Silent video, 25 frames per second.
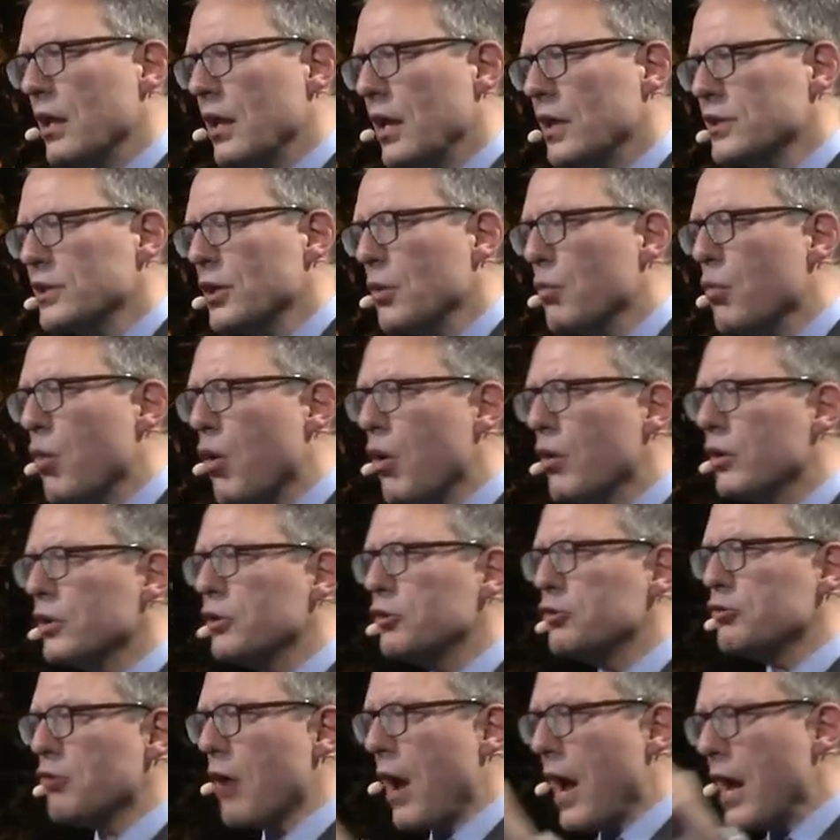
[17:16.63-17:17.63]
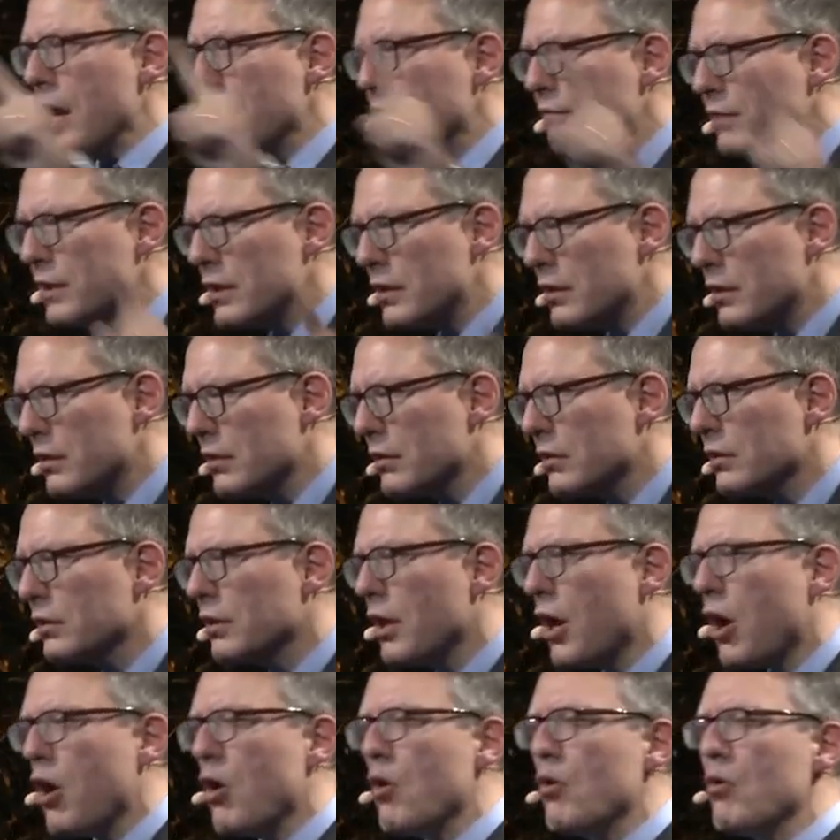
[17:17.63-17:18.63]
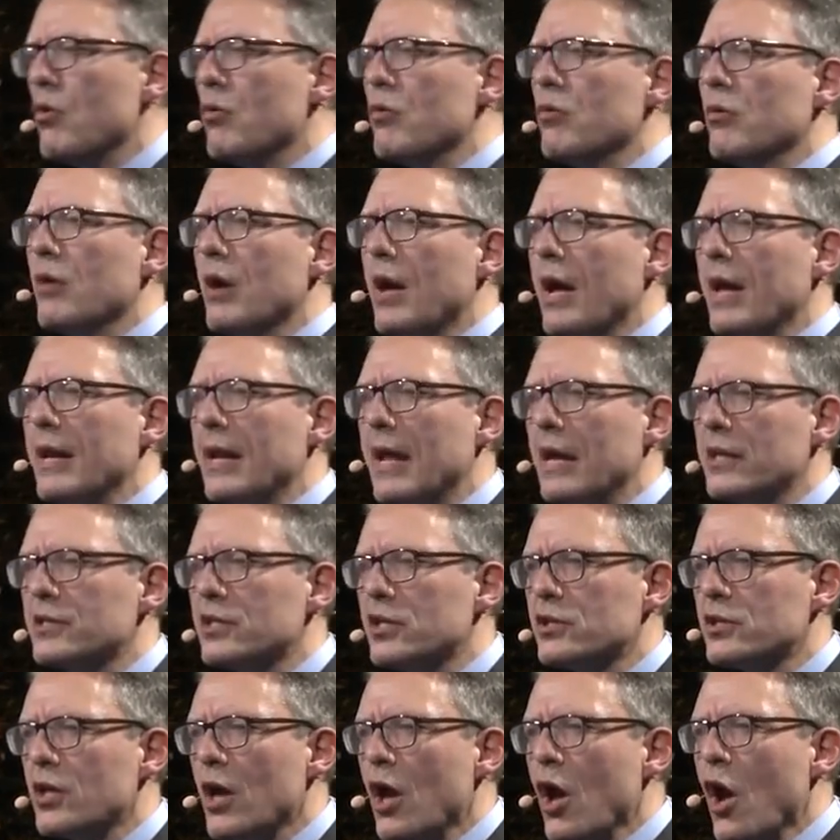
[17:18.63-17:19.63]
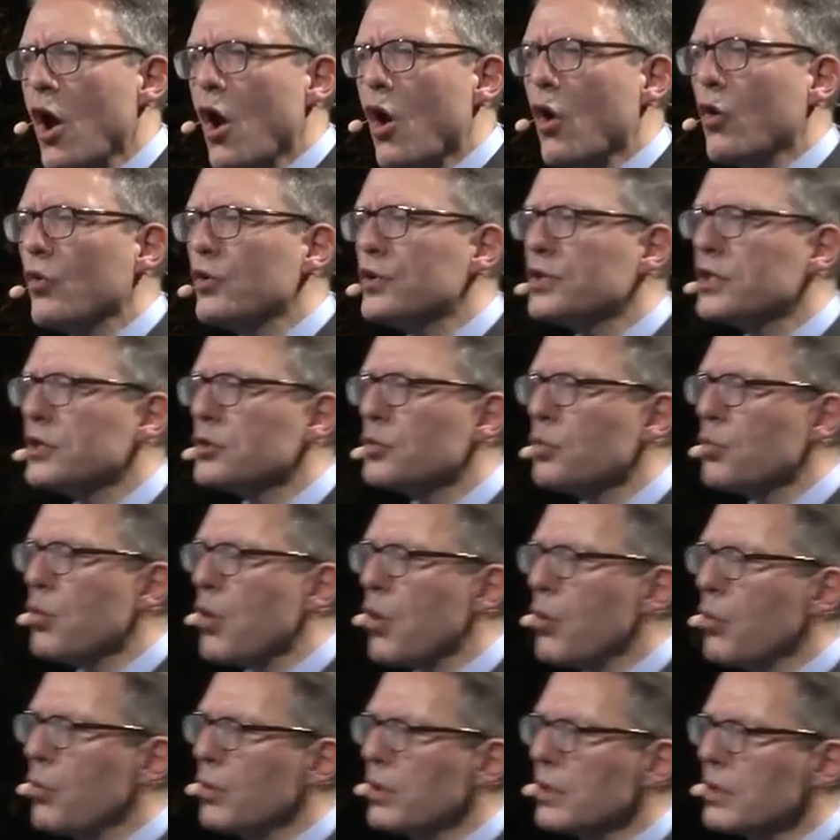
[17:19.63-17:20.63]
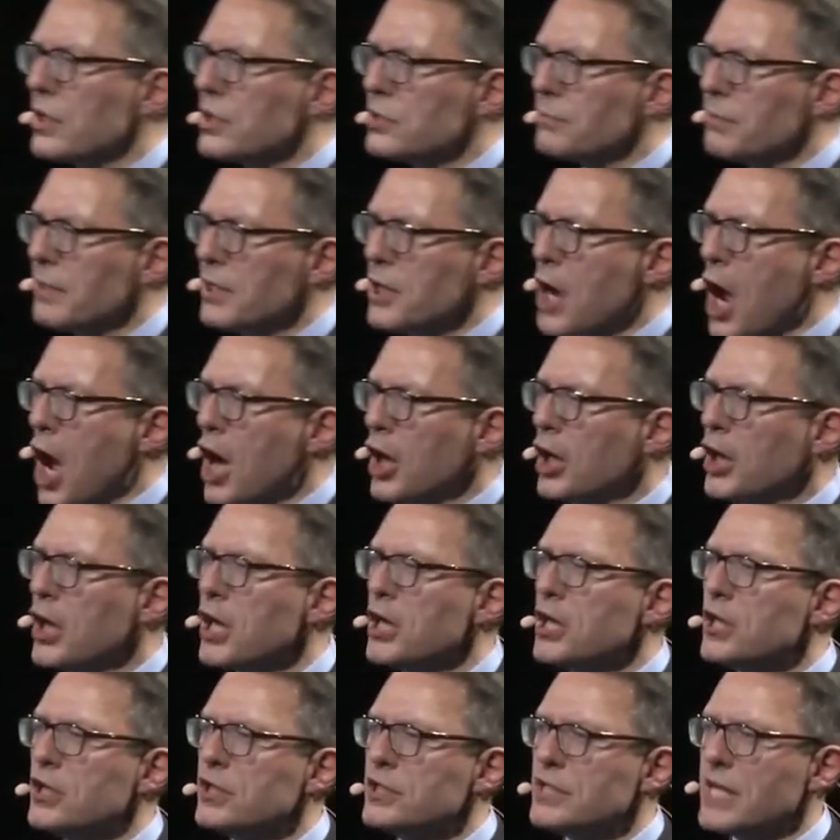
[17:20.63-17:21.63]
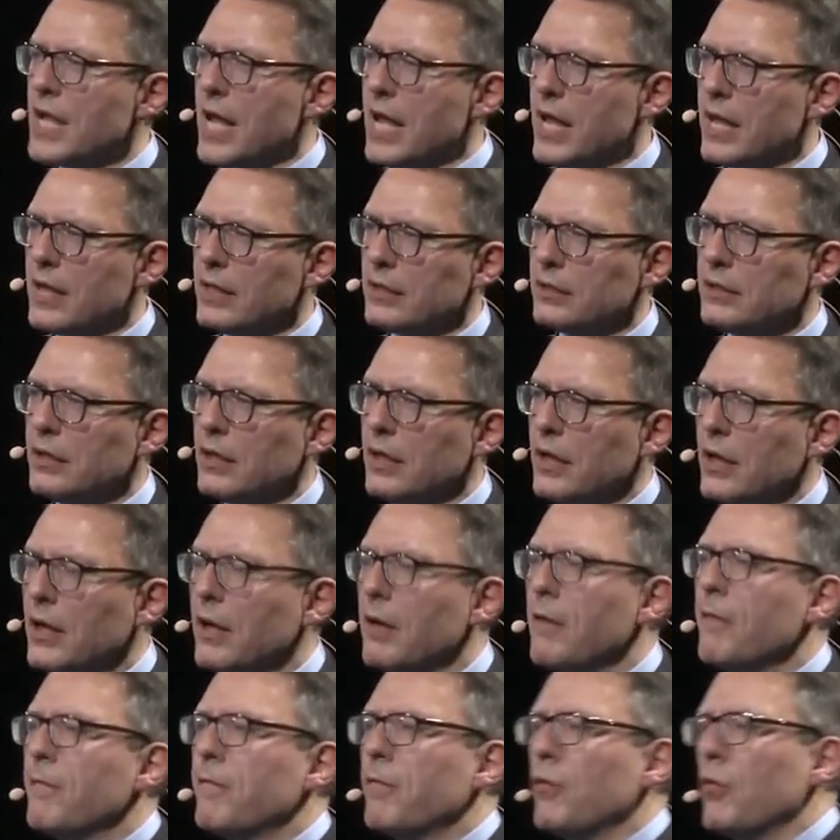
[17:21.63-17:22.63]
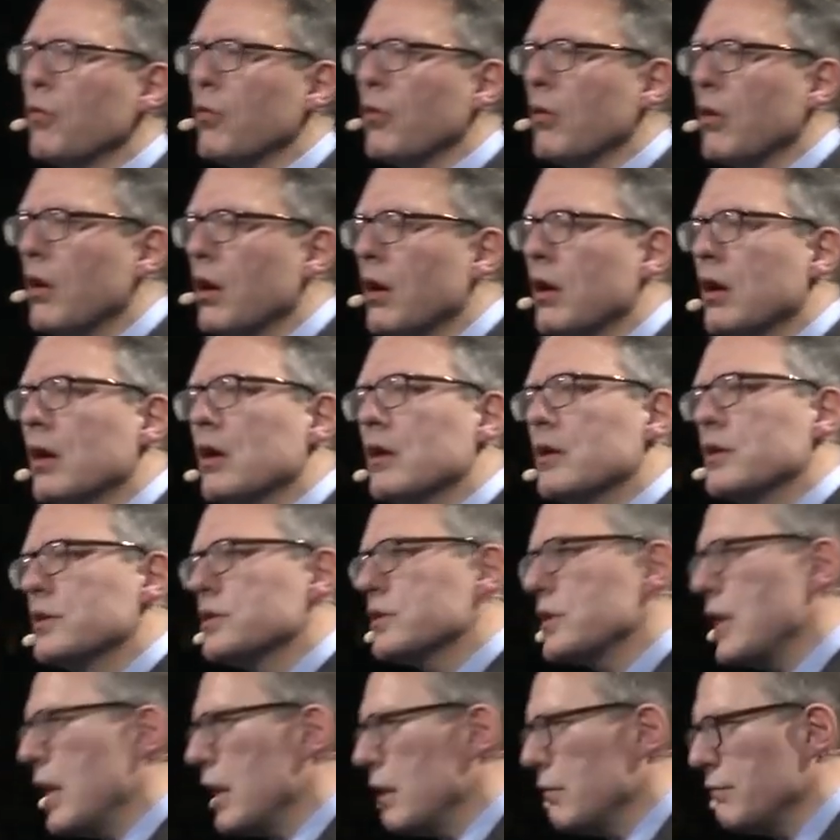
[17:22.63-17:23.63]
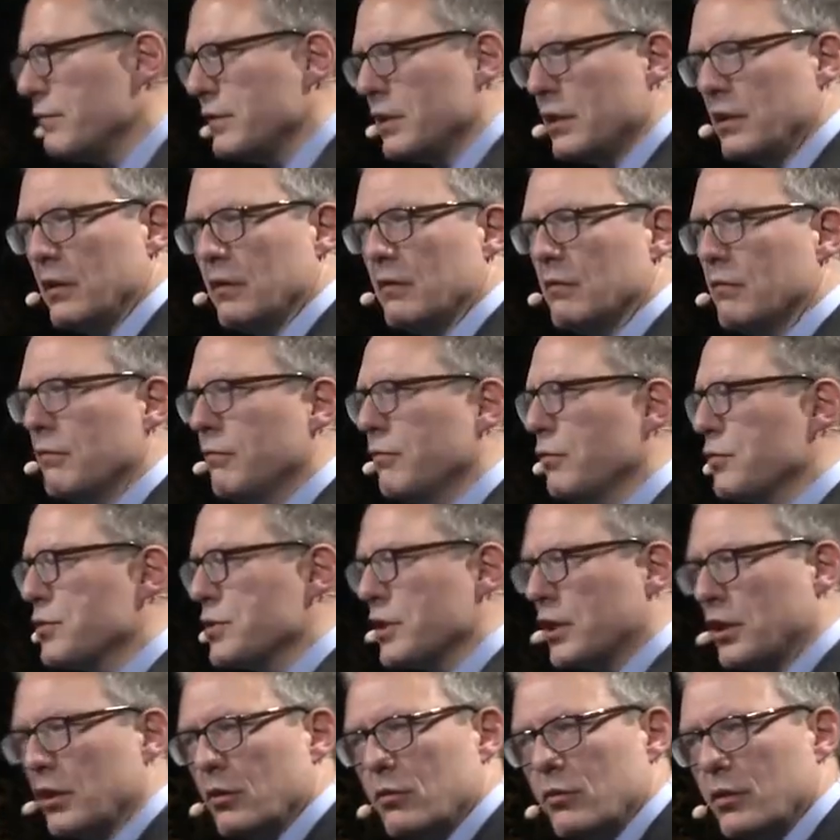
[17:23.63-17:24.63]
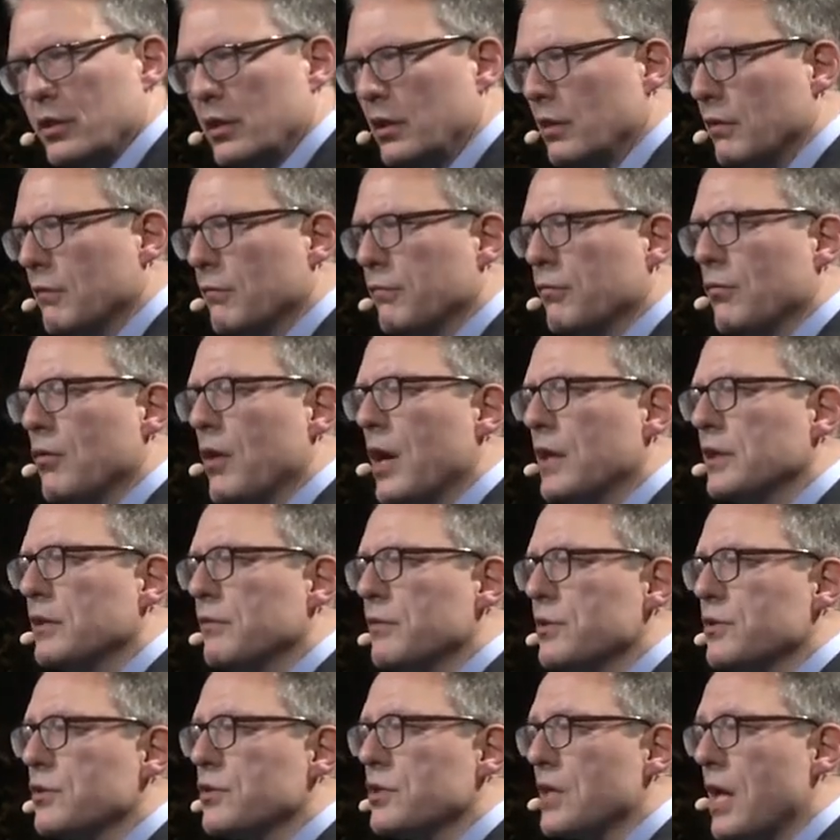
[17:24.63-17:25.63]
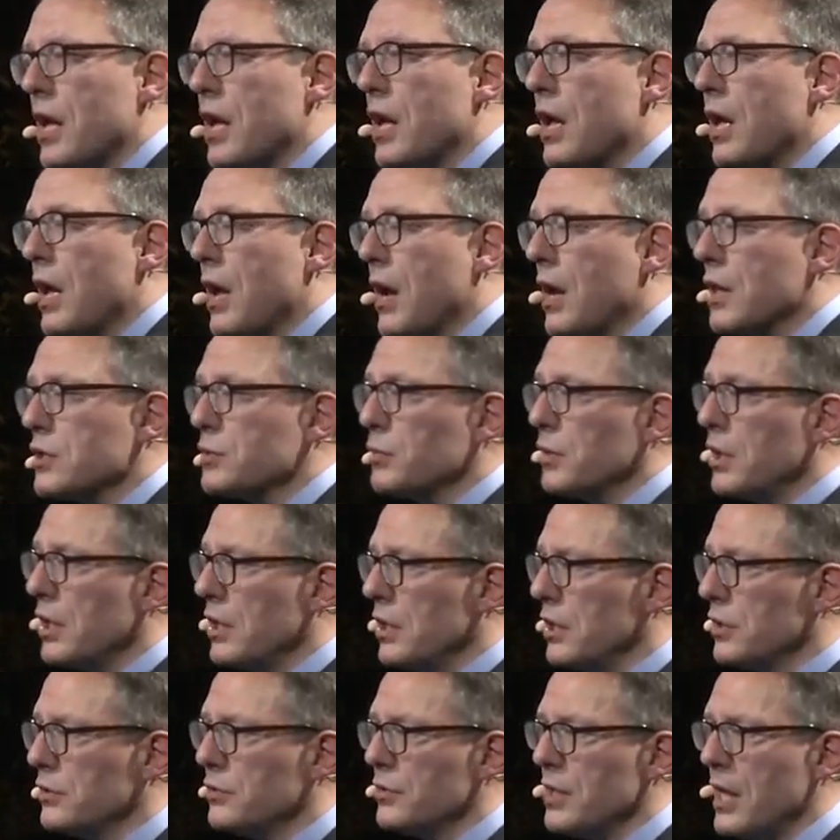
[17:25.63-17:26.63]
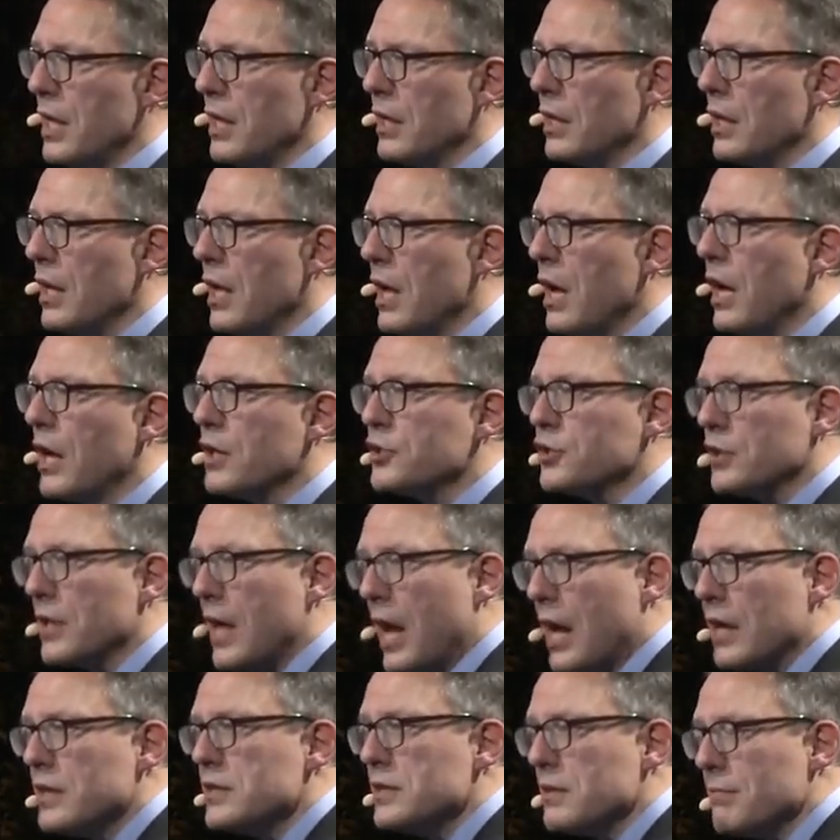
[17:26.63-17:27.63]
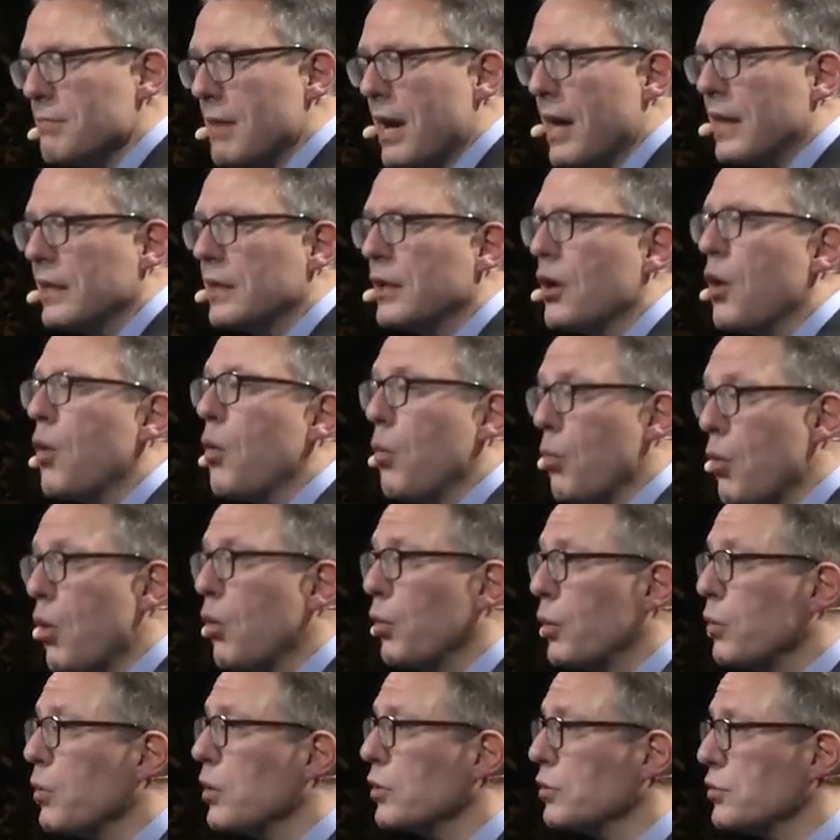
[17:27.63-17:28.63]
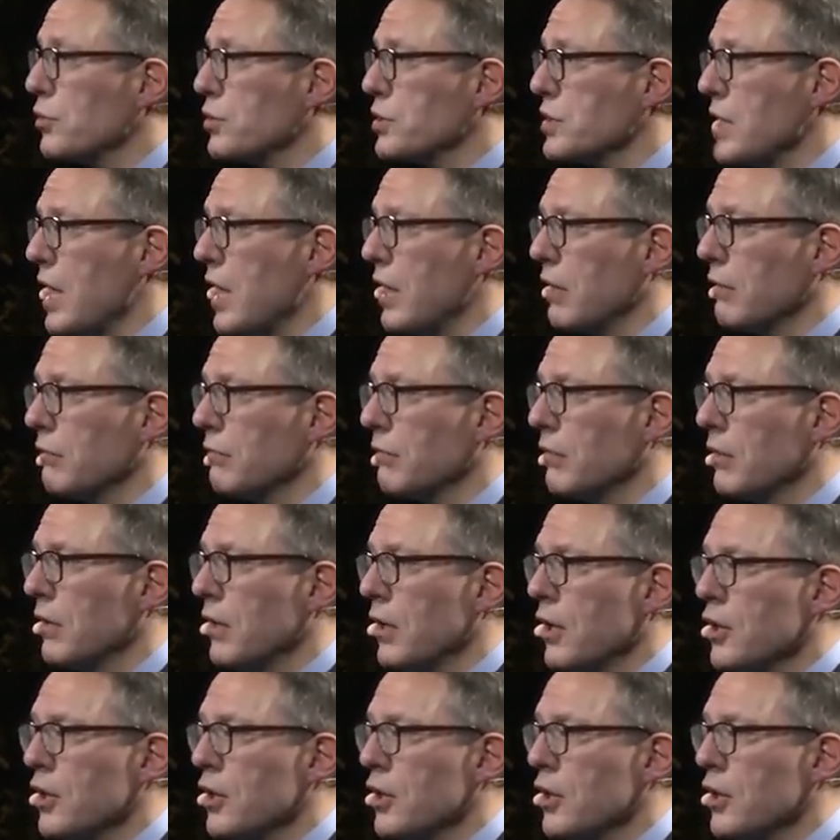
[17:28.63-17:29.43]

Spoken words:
Is it what driving the whole analysis, or is it what is being curtailed for safety, for security, for other reasons that, as we heard today, are actually undermining what we want to save?